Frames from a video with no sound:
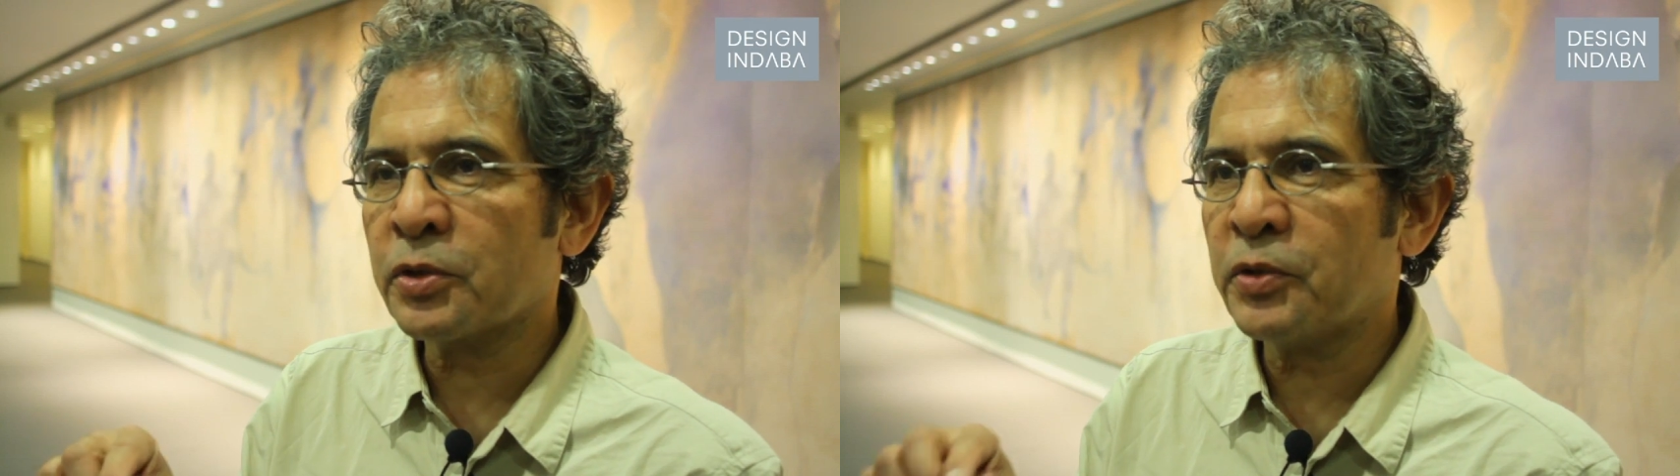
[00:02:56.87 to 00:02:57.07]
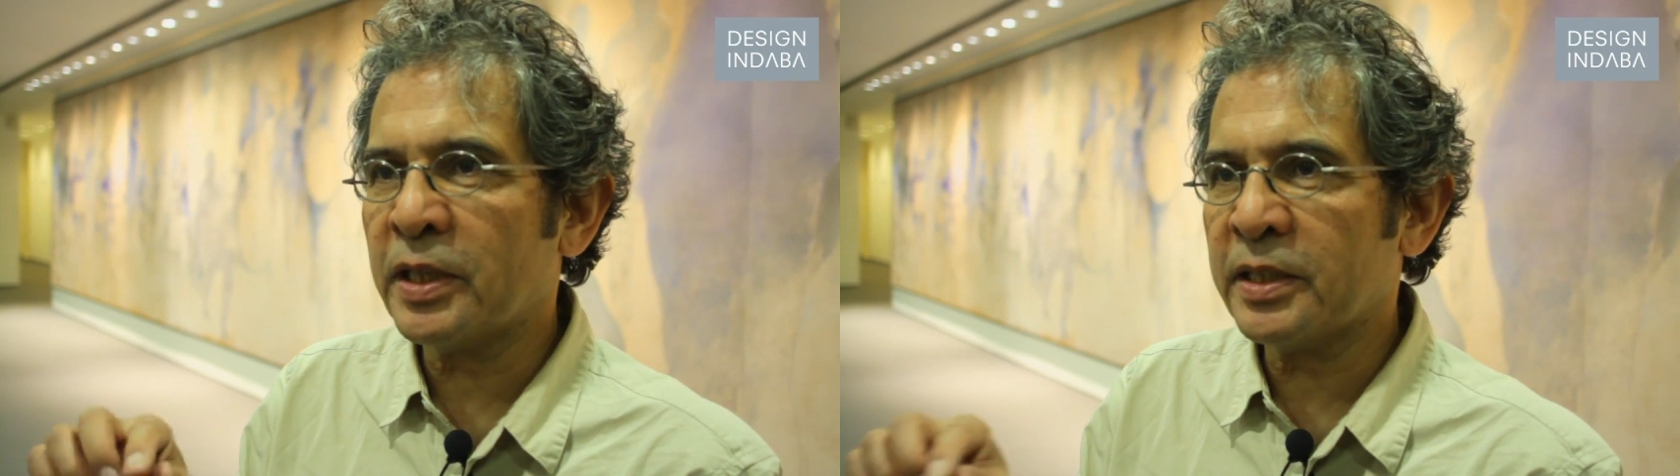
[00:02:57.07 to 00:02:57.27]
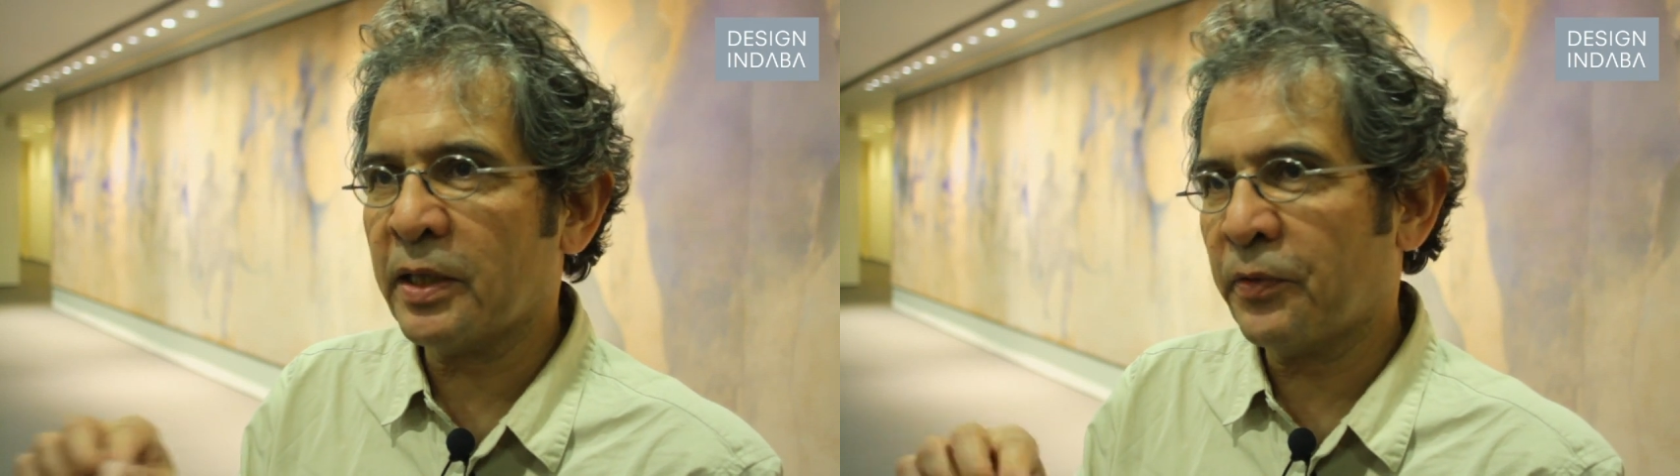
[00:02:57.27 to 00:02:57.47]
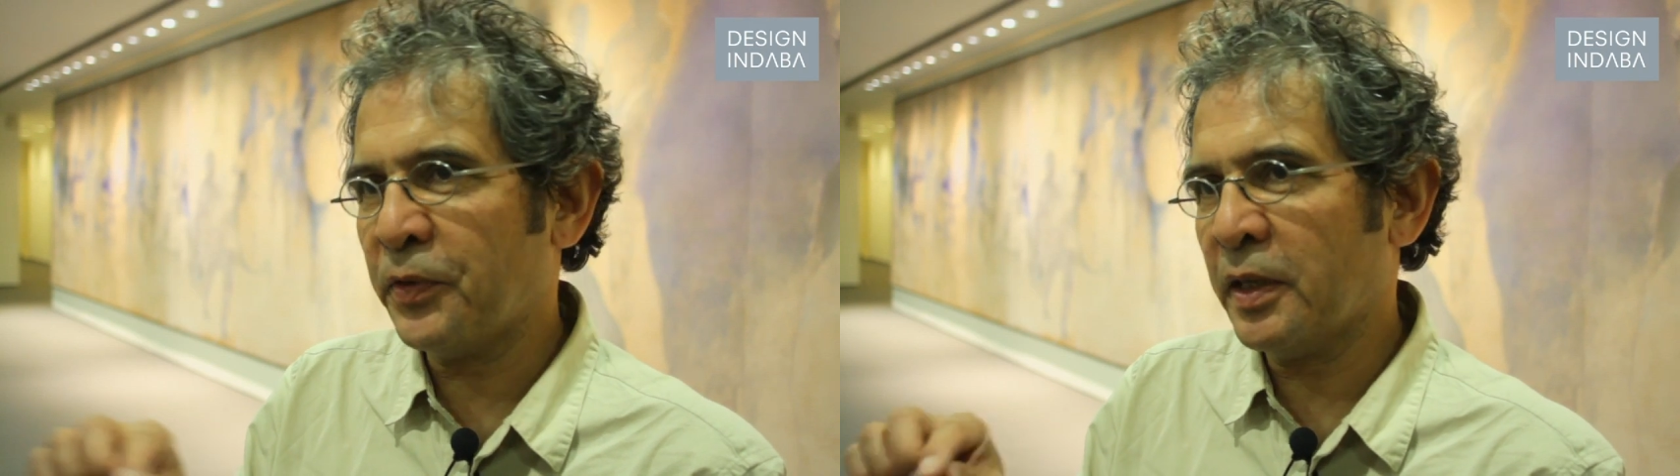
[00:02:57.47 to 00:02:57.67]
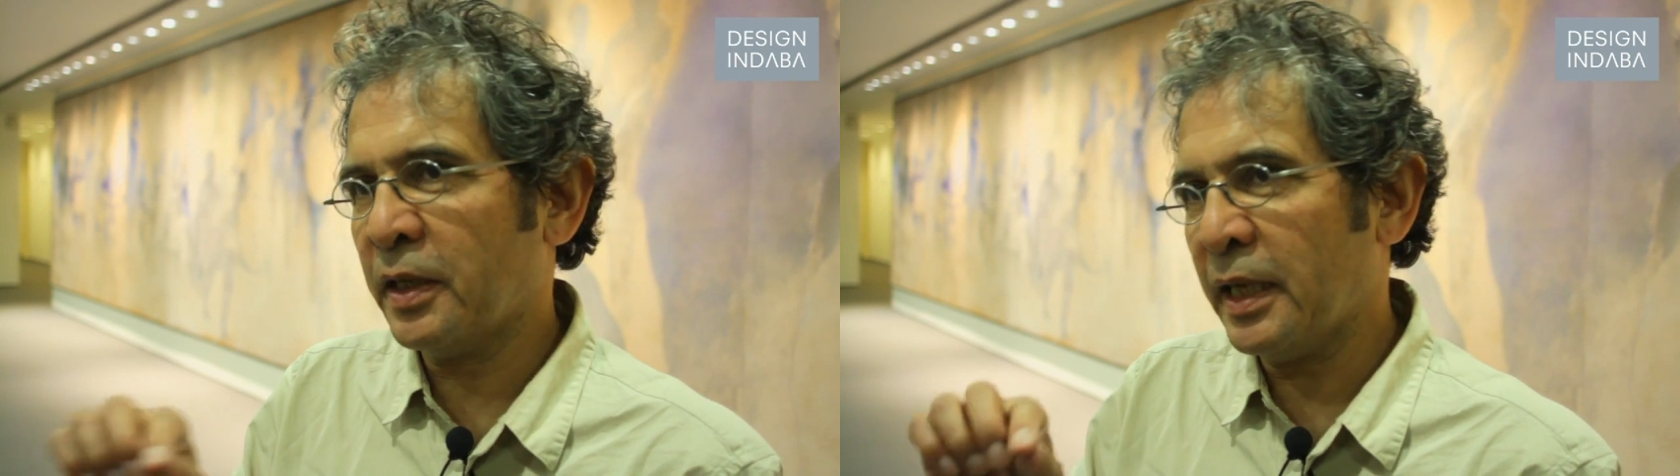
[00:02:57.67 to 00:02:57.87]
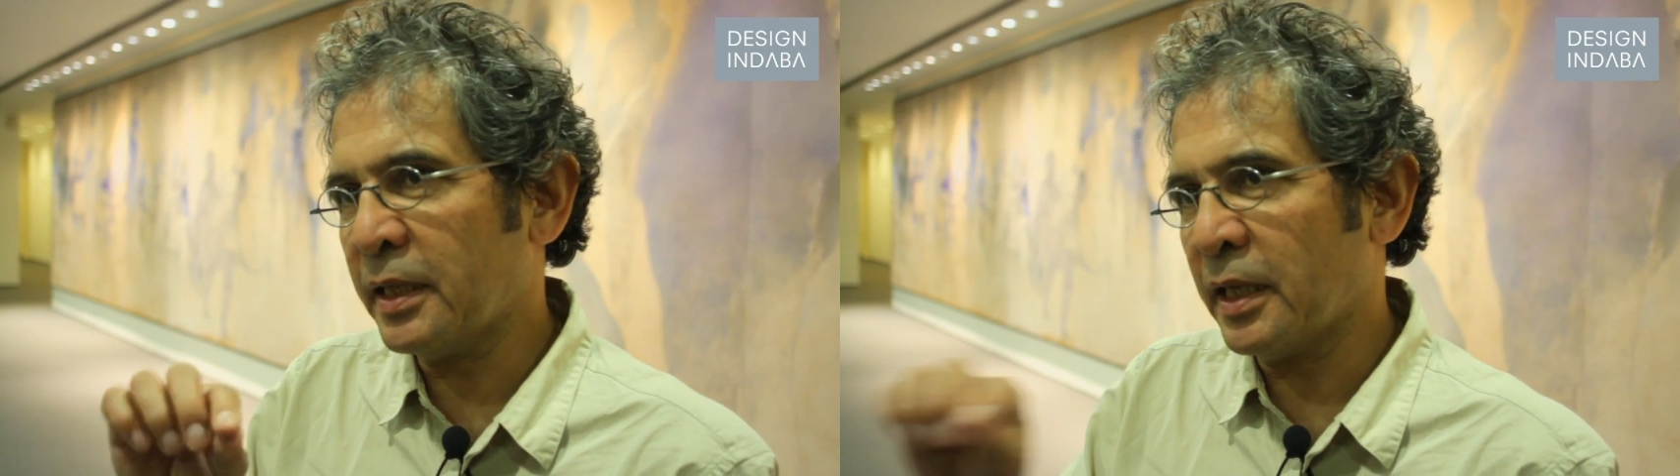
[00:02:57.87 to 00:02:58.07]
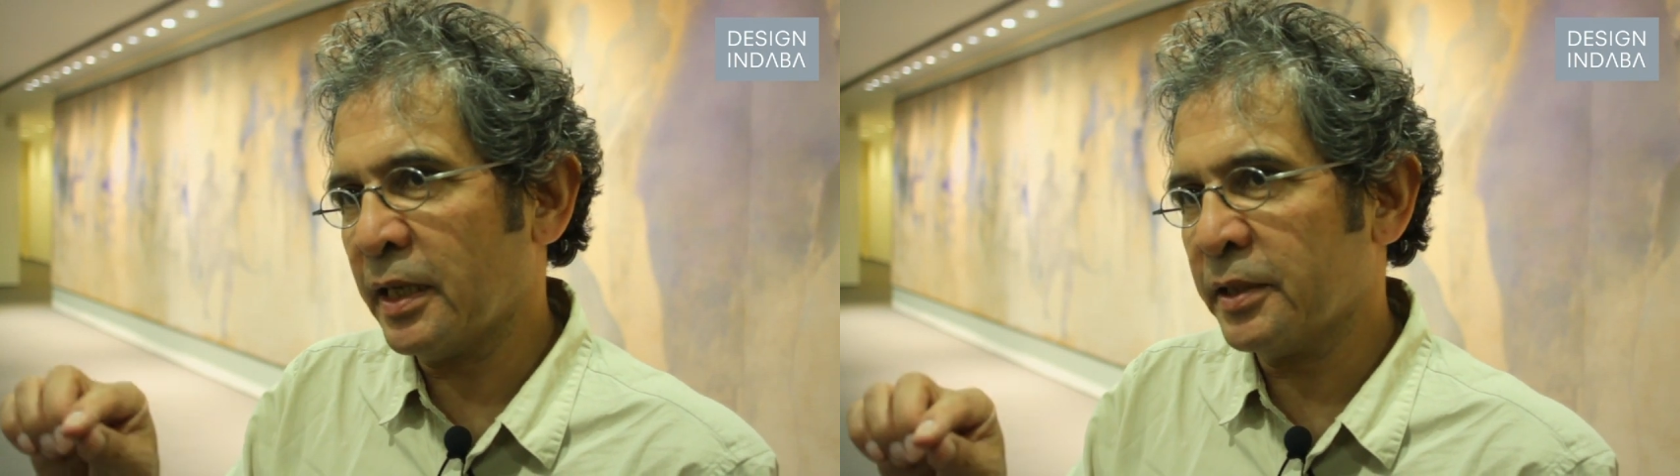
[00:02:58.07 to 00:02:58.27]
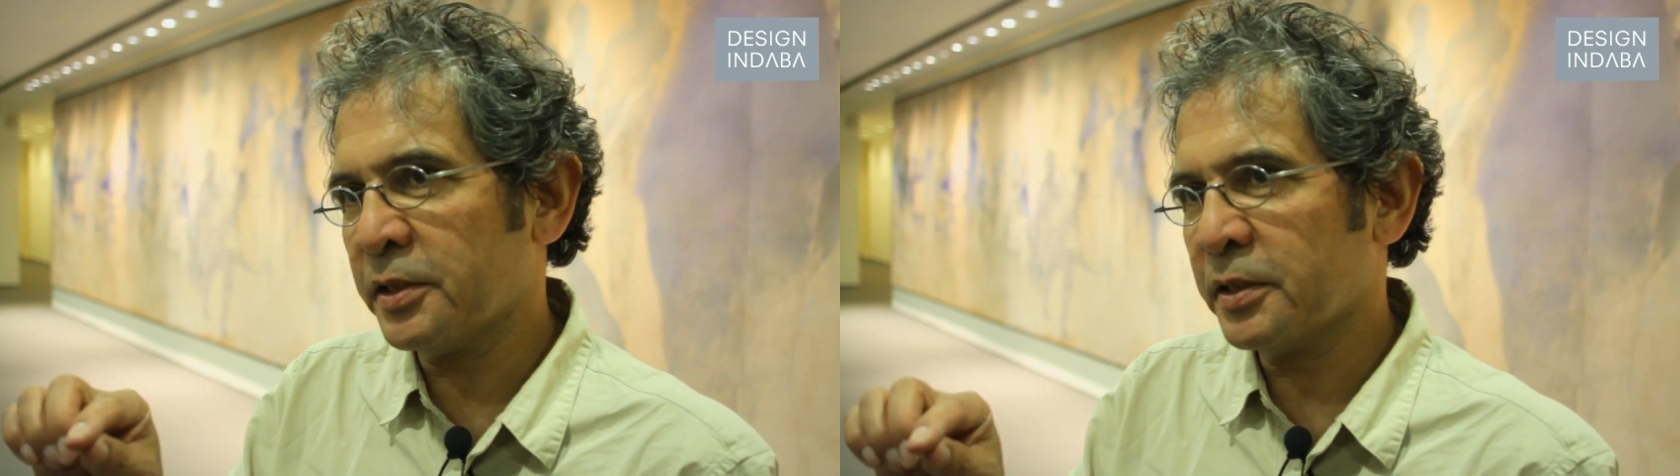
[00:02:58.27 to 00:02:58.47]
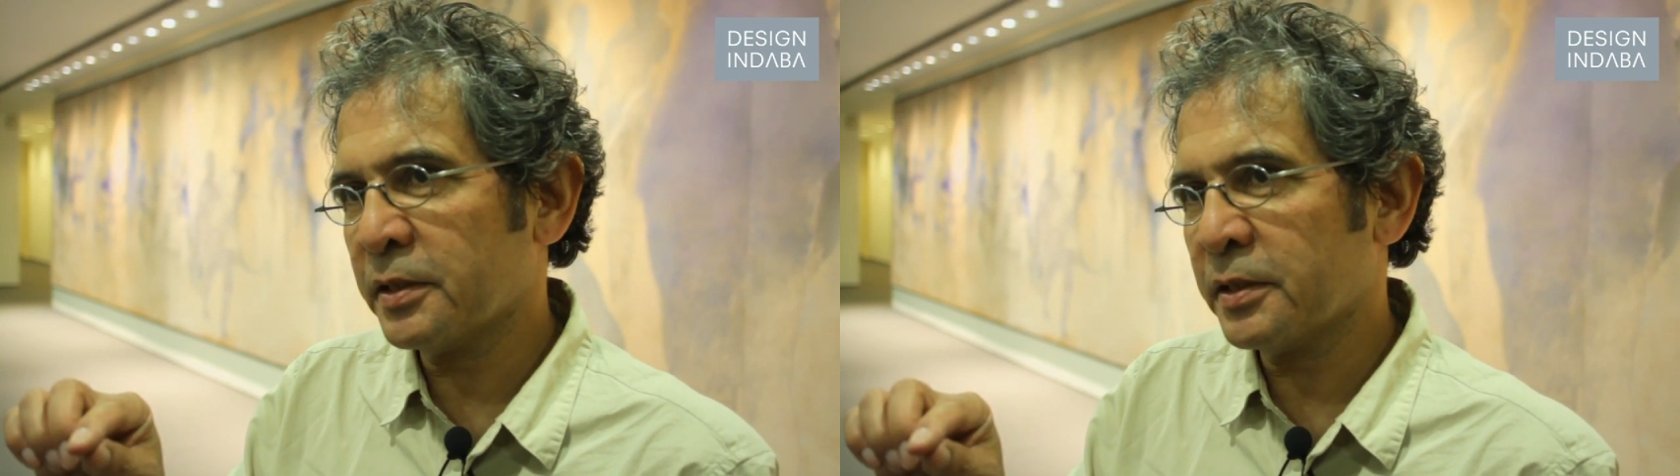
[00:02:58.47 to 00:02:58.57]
writing headlines